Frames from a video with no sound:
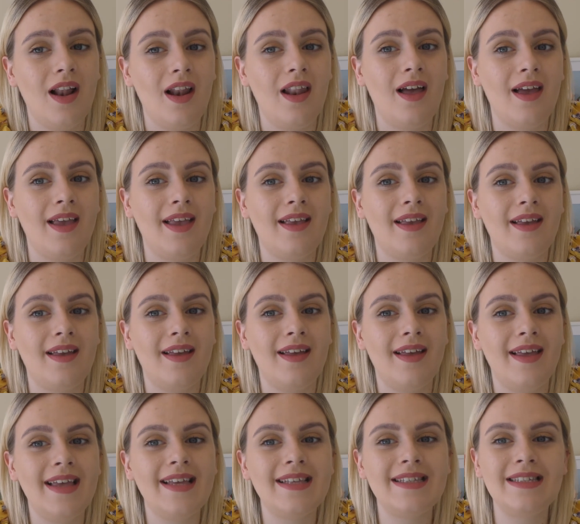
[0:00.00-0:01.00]
Like
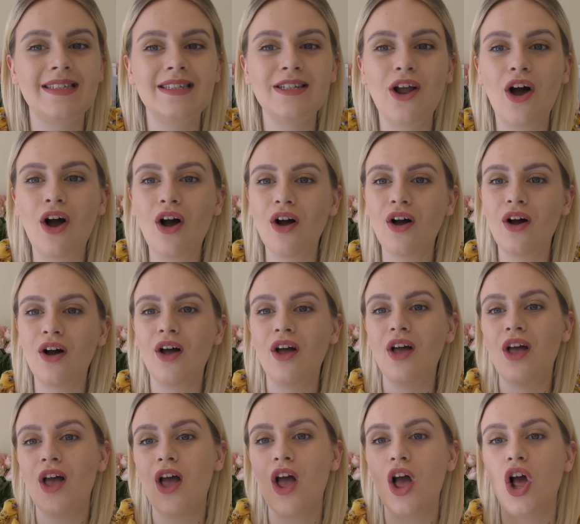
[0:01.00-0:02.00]
it's not
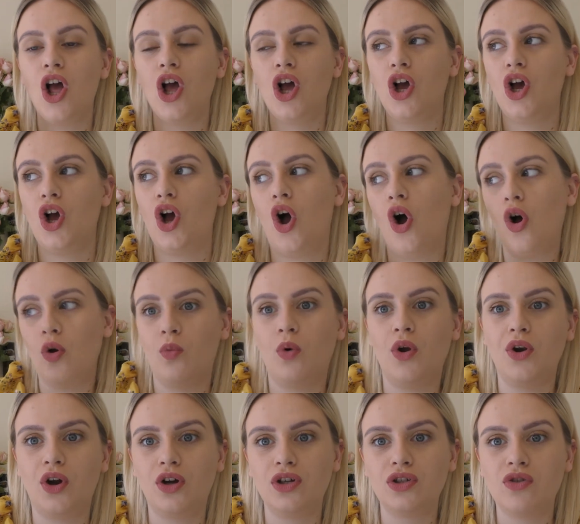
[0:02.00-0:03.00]
I
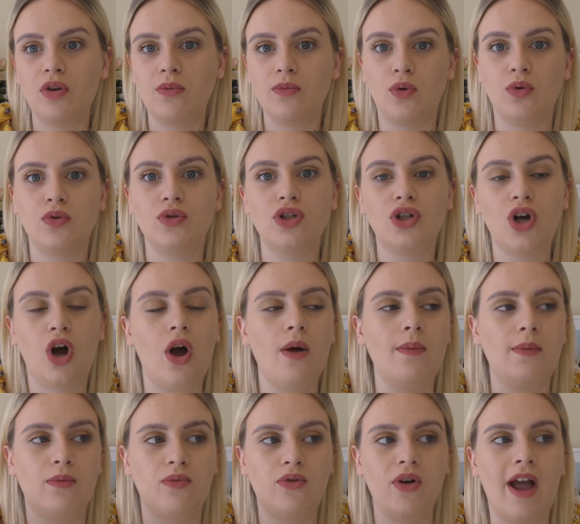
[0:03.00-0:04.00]
want ice cream all the
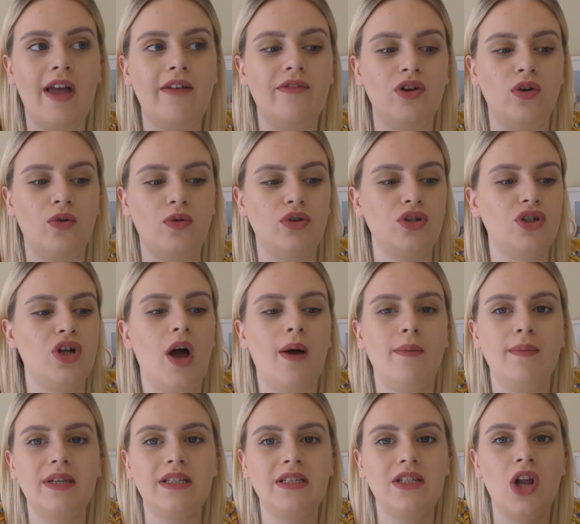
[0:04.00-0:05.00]
time, I'm craving it all the
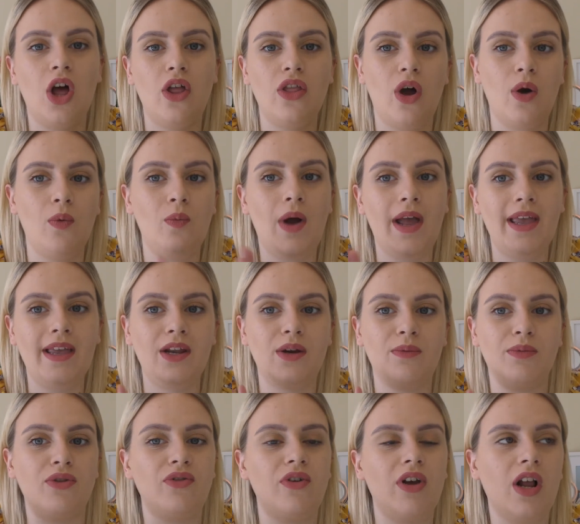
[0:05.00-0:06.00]
time. It's not that I'm waking
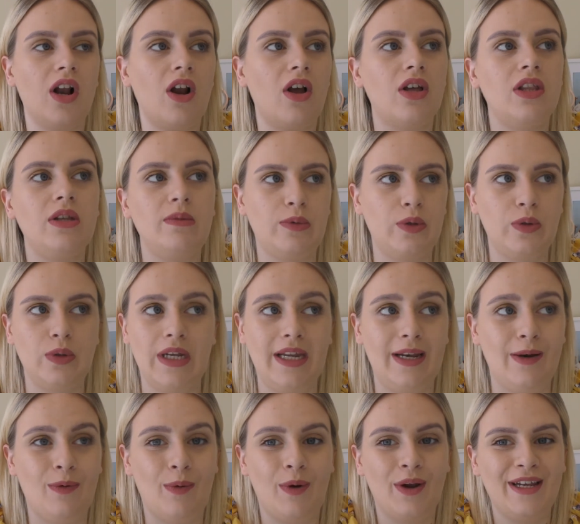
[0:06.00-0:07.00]
up at 3 o'clock in the
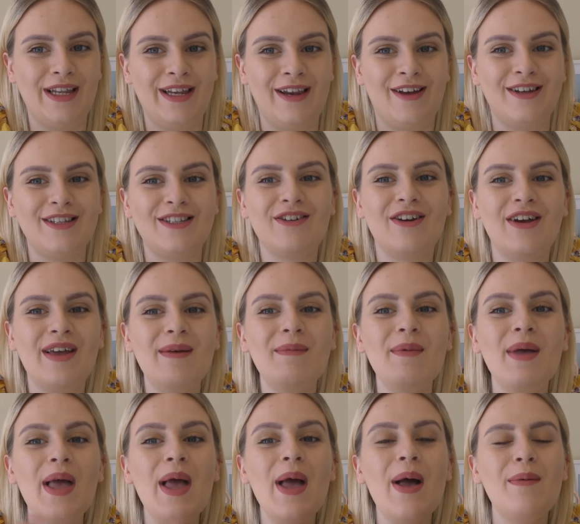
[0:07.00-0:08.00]
morning wanting ice cream,
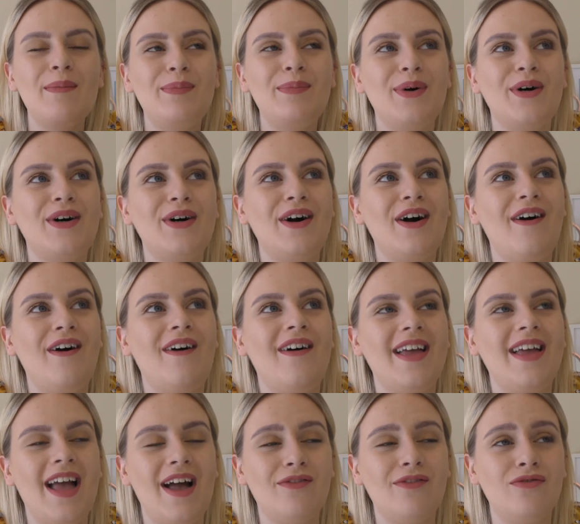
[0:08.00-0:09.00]
but
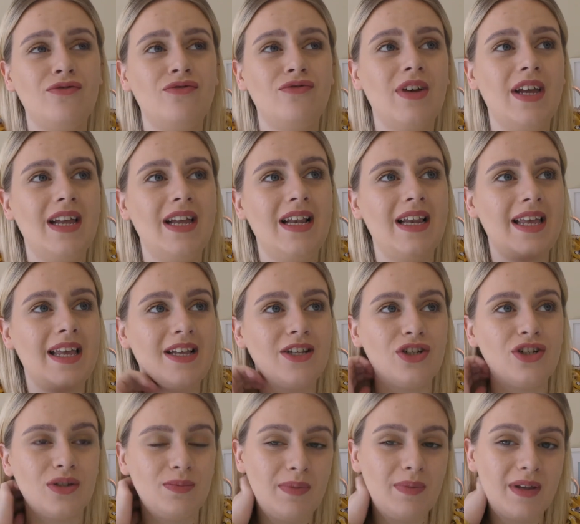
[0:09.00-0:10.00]
I have really
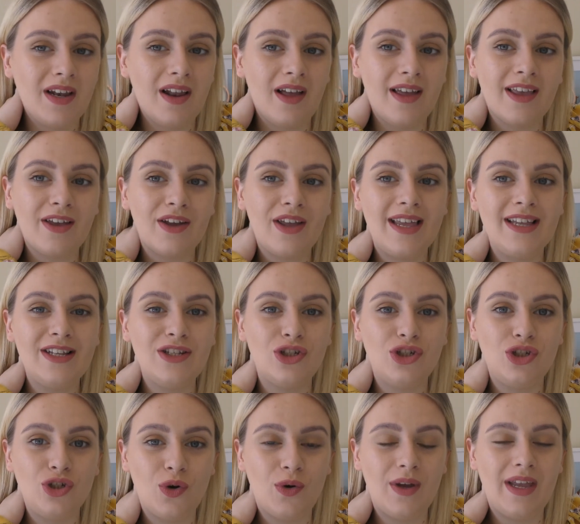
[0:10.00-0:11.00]
just been like
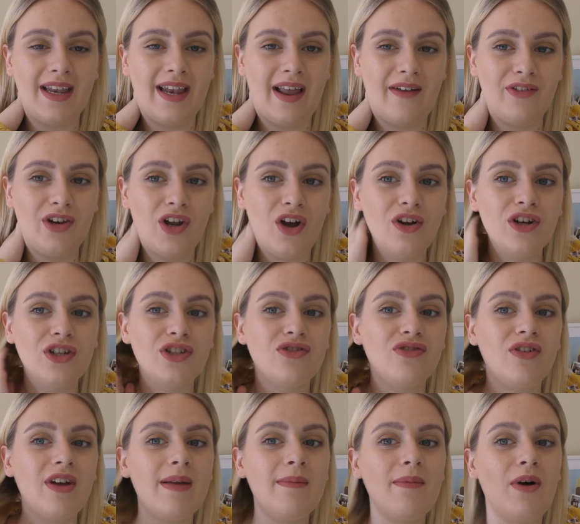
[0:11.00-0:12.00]
enjoying having ice
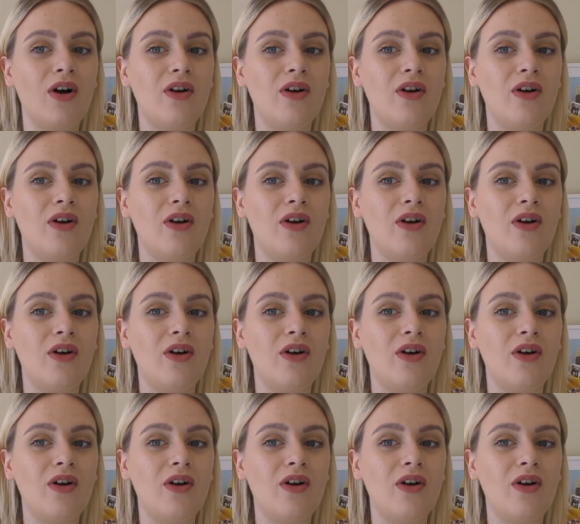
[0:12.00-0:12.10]
cream.